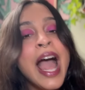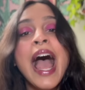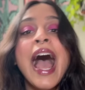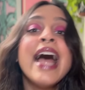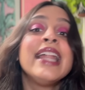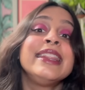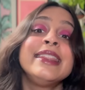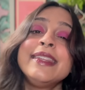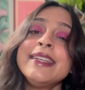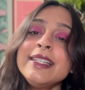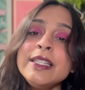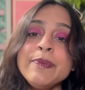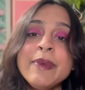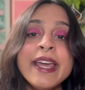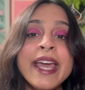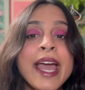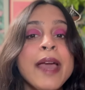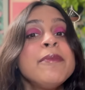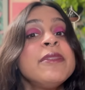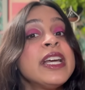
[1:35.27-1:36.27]
And this
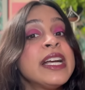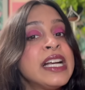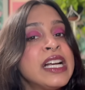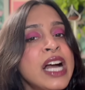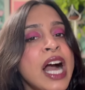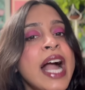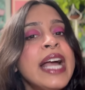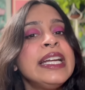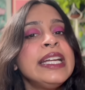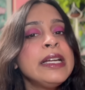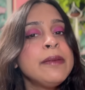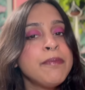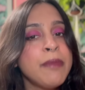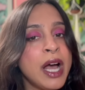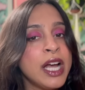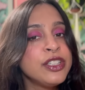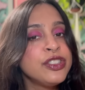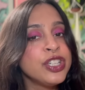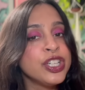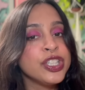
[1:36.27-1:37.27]
became the guiding
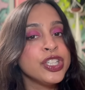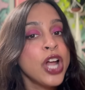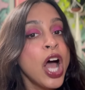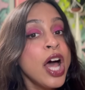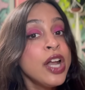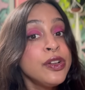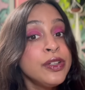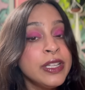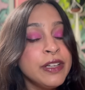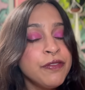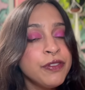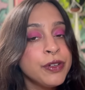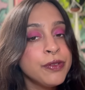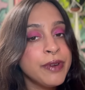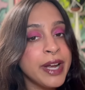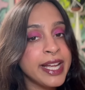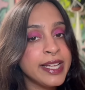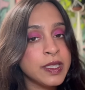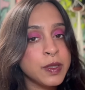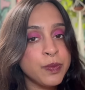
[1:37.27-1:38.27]
mantra not only for
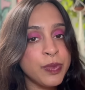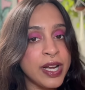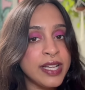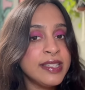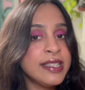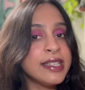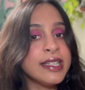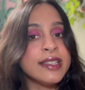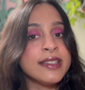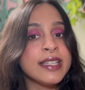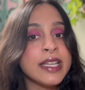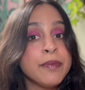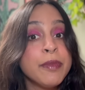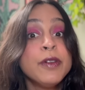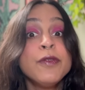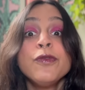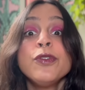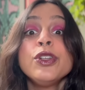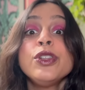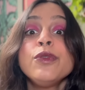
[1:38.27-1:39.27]
Reagan's presidency,
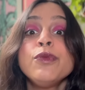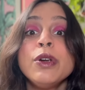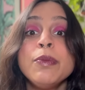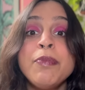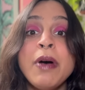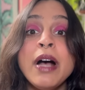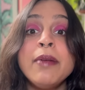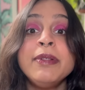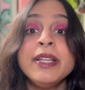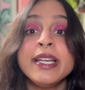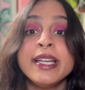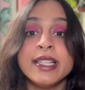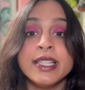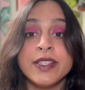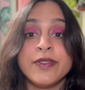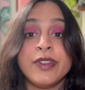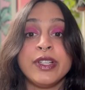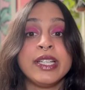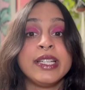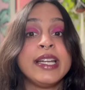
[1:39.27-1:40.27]
but for the
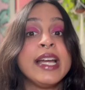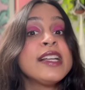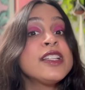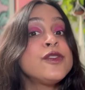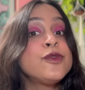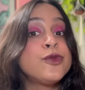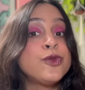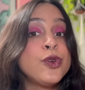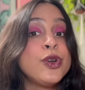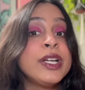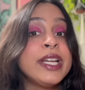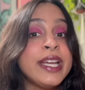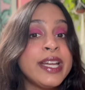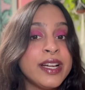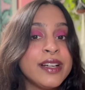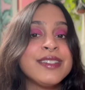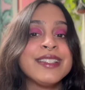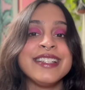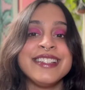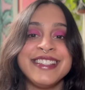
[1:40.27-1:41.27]
Republicans for the next 40
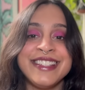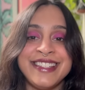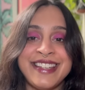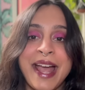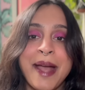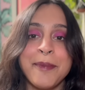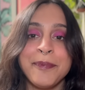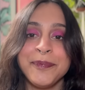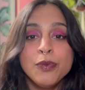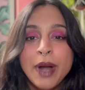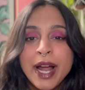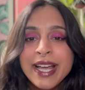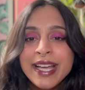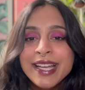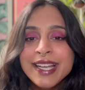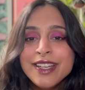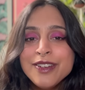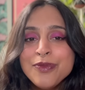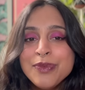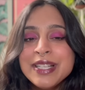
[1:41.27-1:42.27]
years and today.
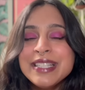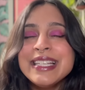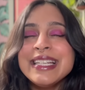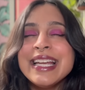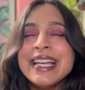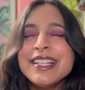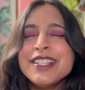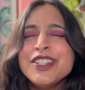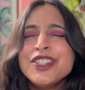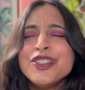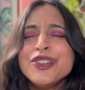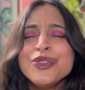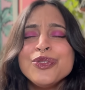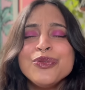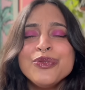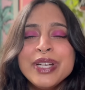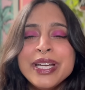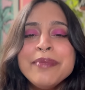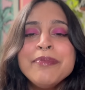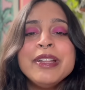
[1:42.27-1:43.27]
Reagan was an
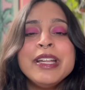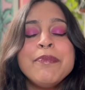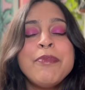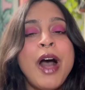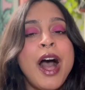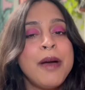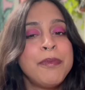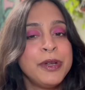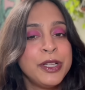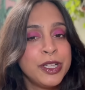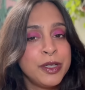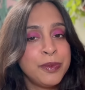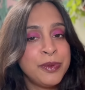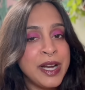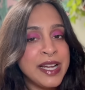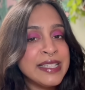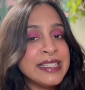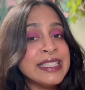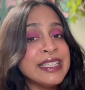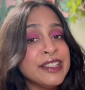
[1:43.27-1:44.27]
extremely popular
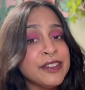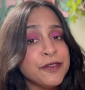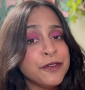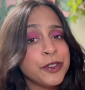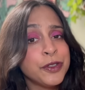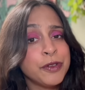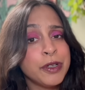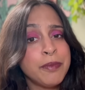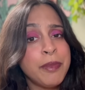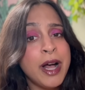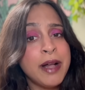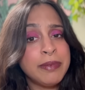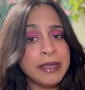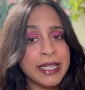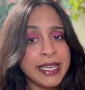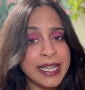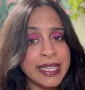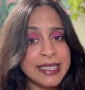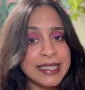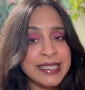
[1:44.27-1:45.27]
president for
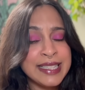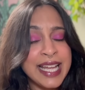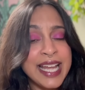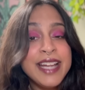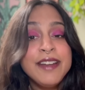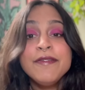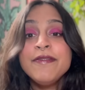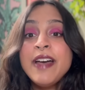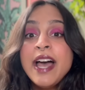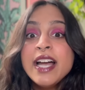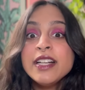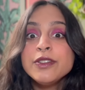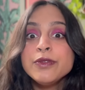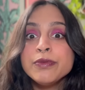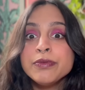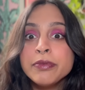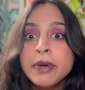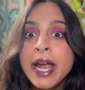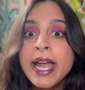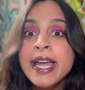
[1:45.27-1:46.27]
Republicans. In fact,
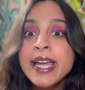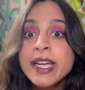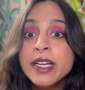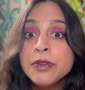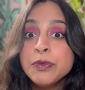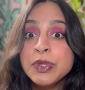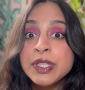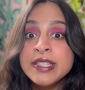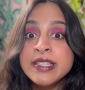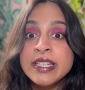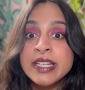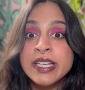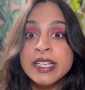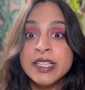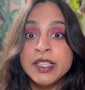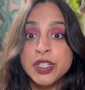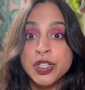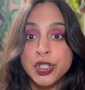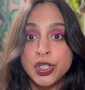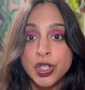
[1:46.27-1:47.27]
Reagan was to
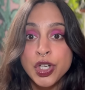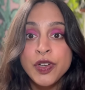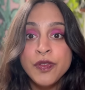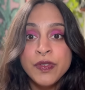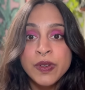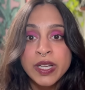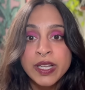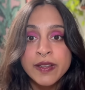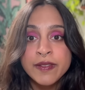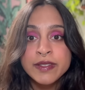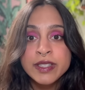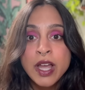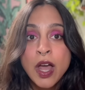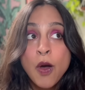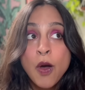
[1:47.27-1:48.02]
conservatives